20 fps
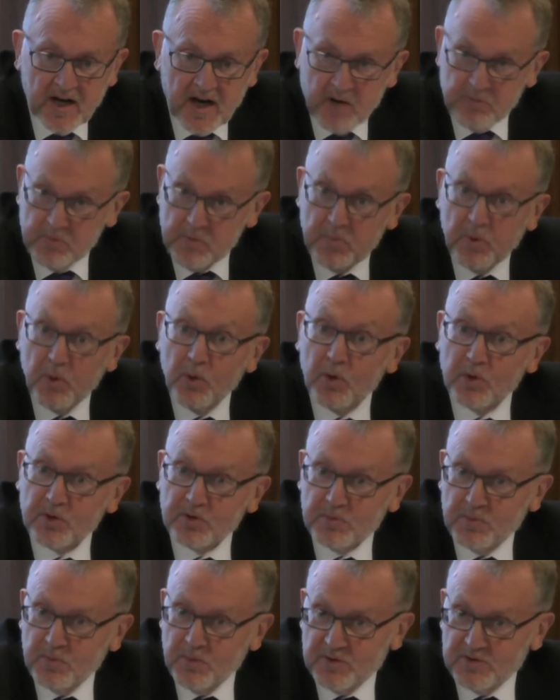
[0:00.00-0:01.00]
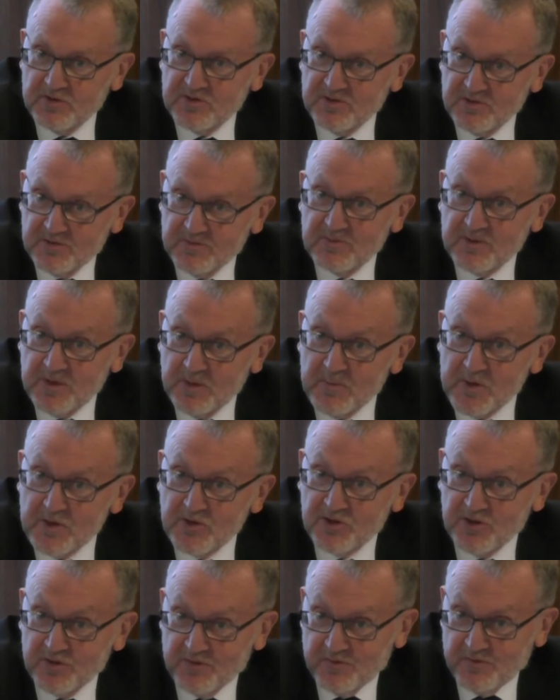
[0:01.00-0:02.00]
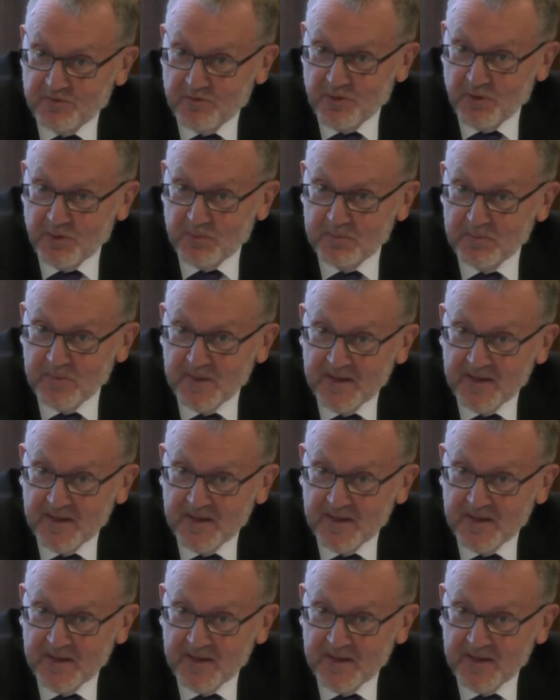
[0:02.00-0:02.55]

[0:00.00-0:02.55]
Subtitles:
a report was commissioned from